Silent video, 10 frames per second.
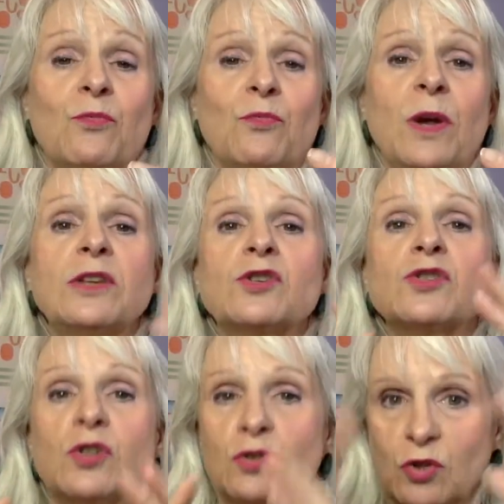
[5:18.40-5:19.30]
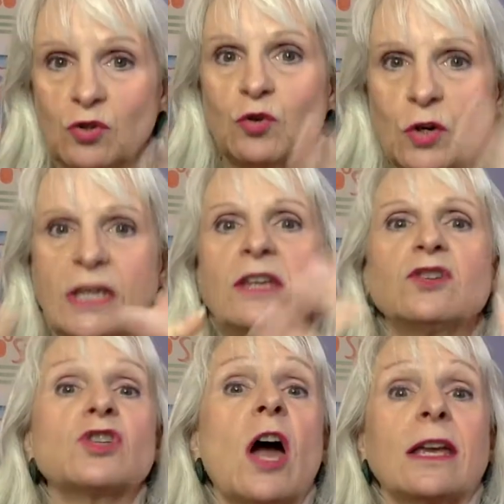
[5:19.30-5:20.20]
when you're
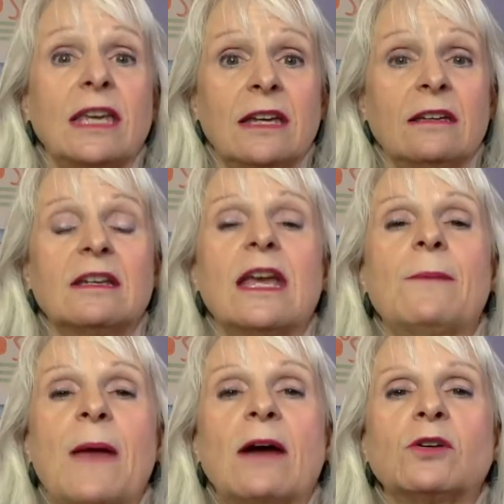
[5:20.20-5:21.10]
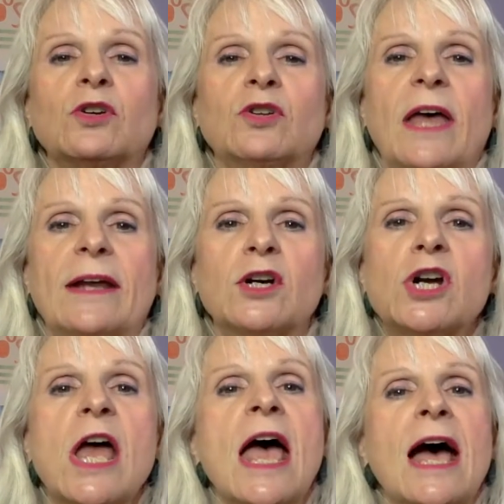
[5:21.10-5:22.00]
talking about your letter
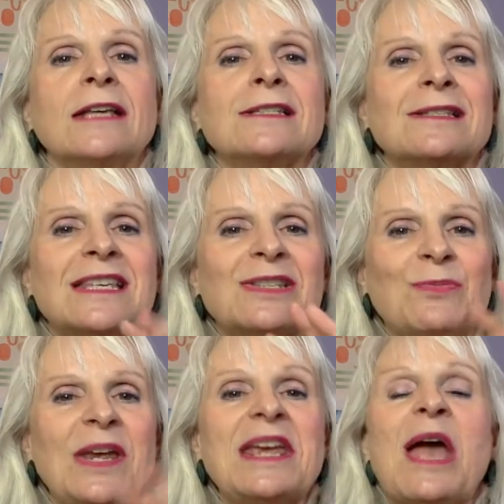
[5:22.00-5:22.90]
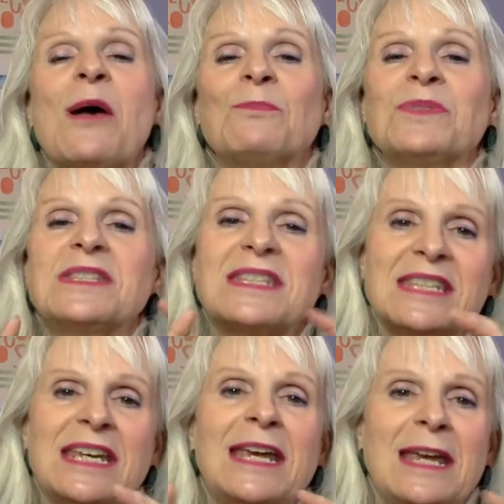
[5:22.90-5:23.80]
this week.
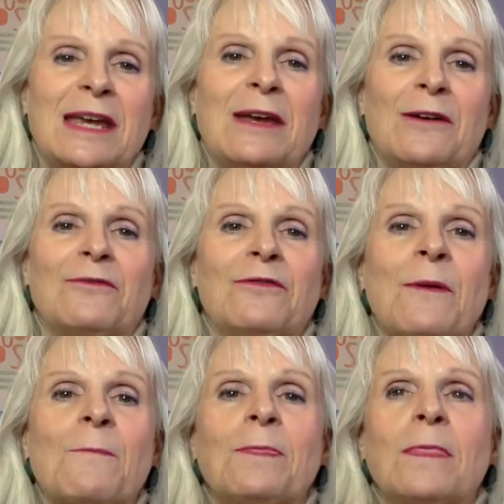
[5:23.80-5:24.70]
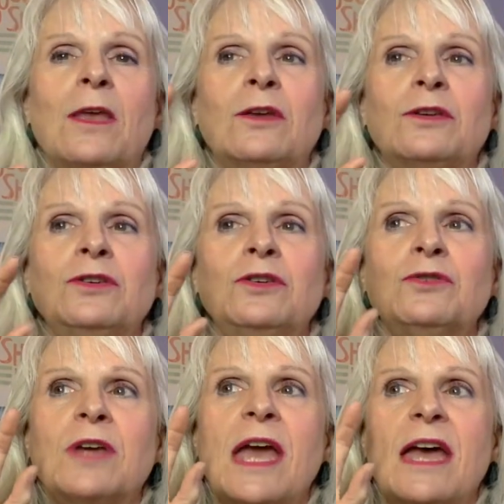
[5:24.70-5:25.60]
See if you
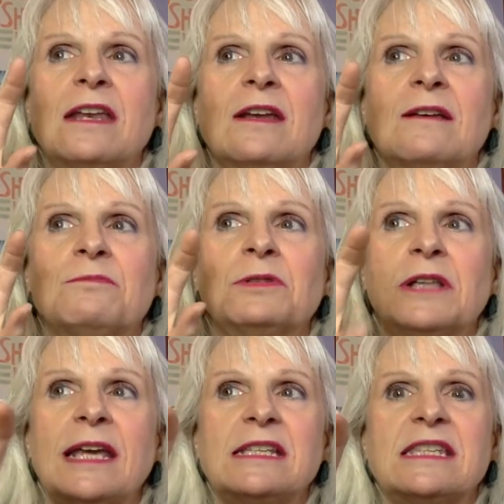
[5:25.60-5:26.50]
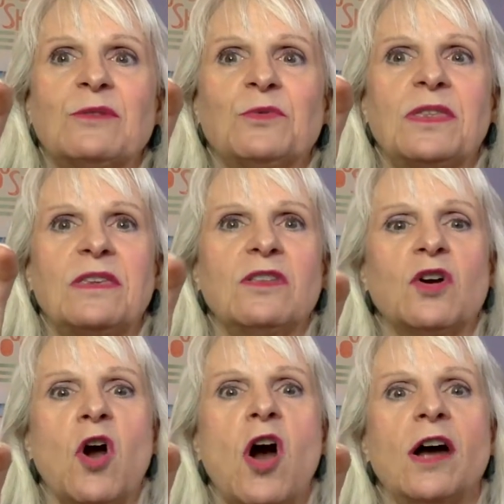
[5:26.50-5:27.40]
can place it within the
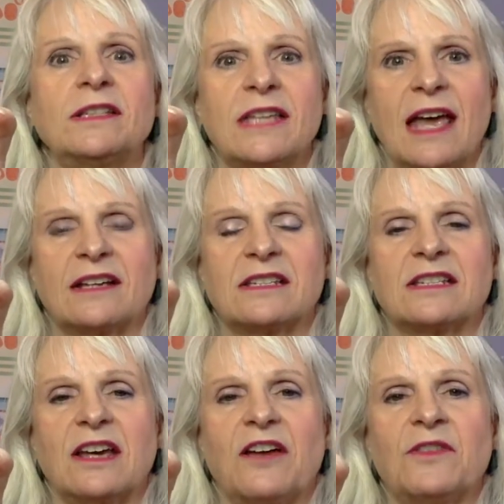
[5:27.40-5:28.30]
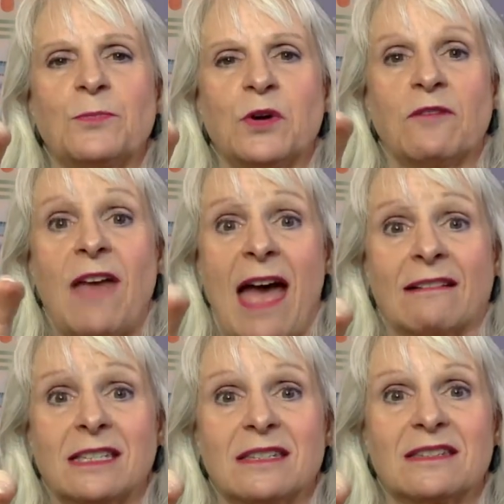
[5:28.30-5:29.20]
context of the book of
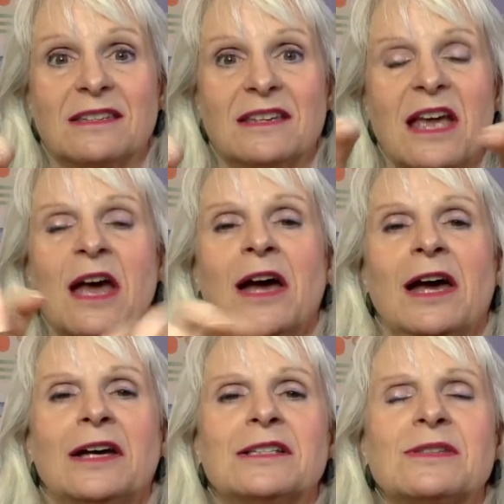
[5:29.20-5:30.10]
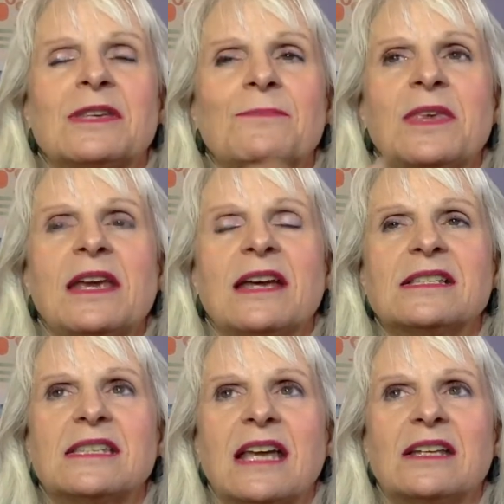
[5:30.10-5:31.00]
Acts. Something I
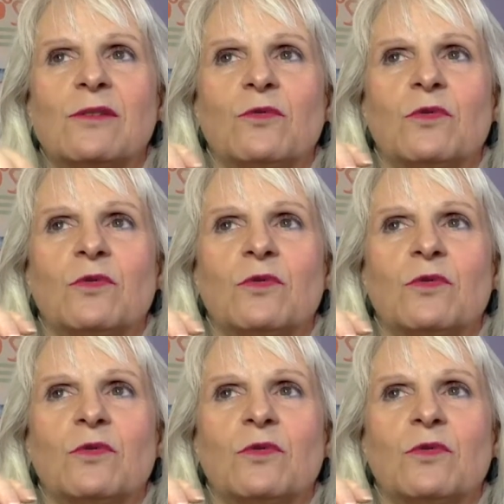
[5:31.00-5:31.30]
said